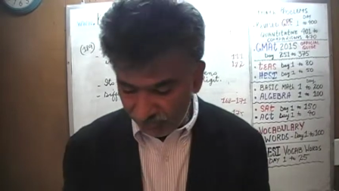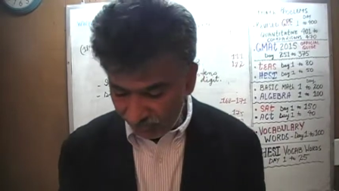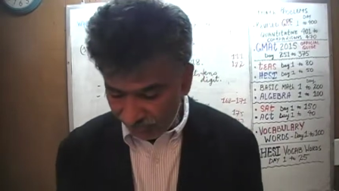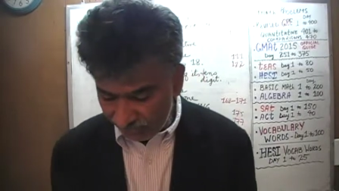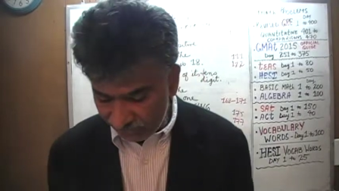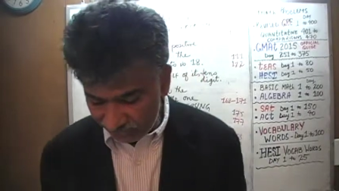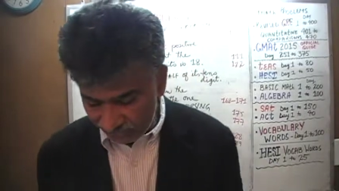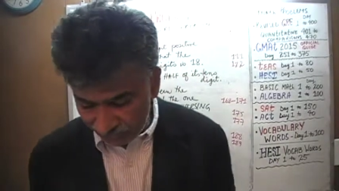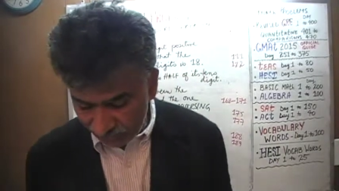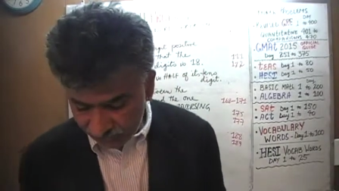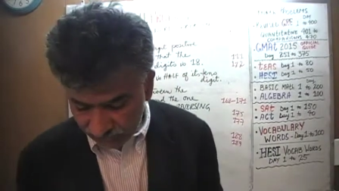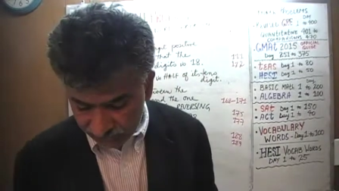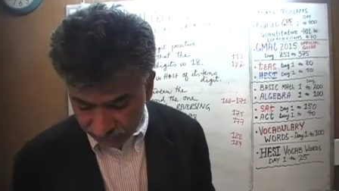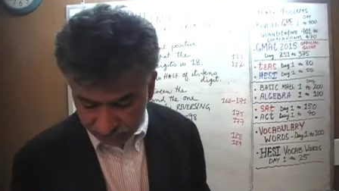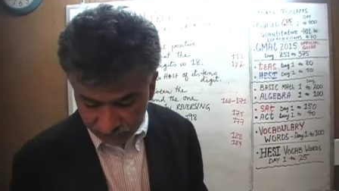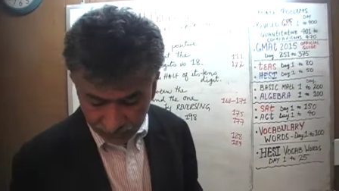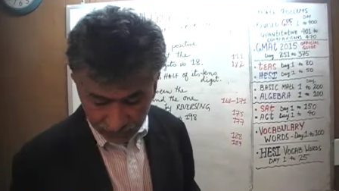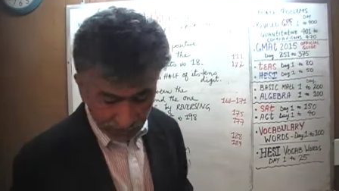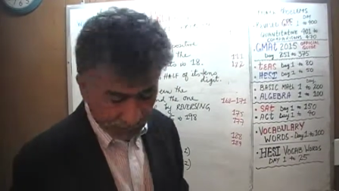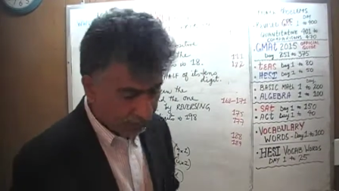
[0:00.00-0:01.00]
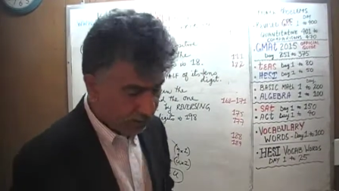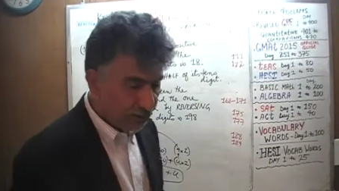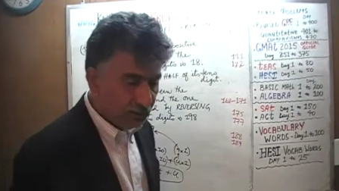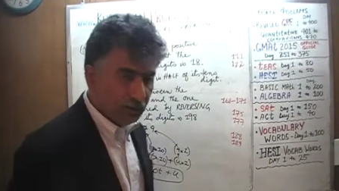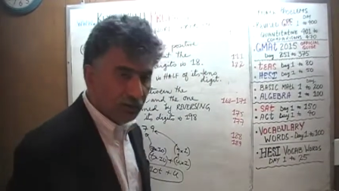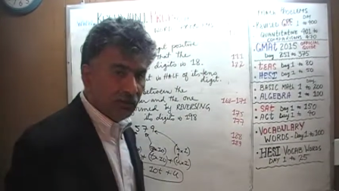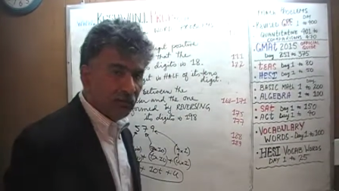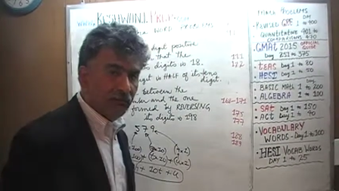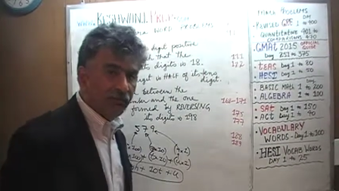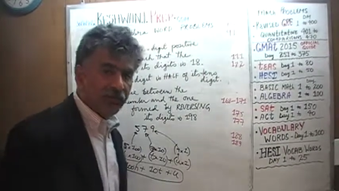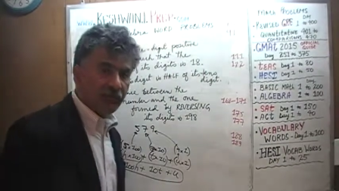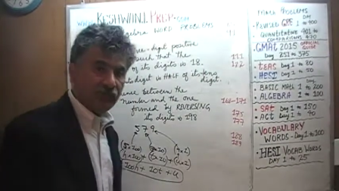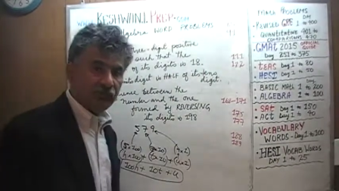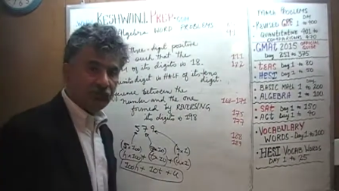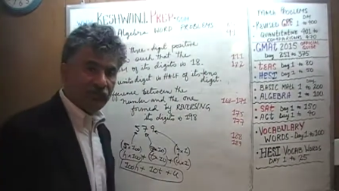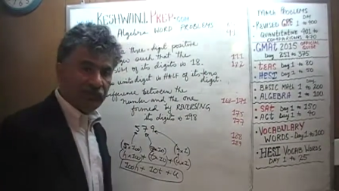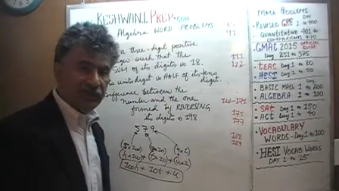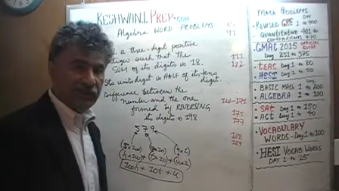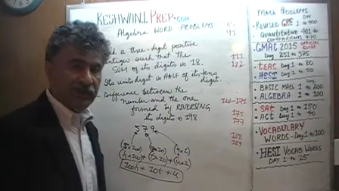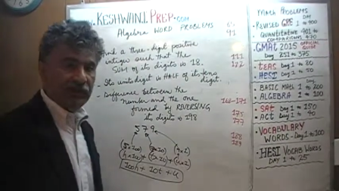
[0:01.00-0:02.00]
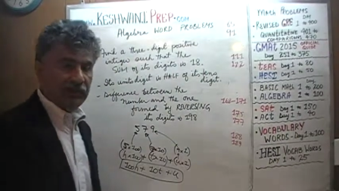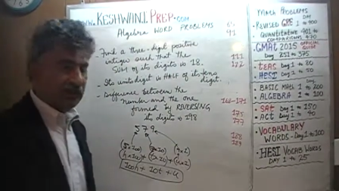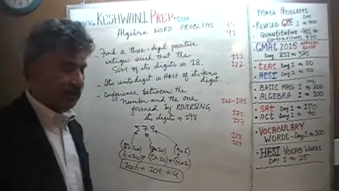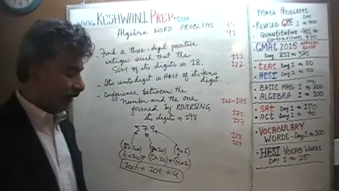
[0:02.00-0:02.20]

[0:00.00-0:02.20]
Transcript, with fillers: we can clearly see, we have three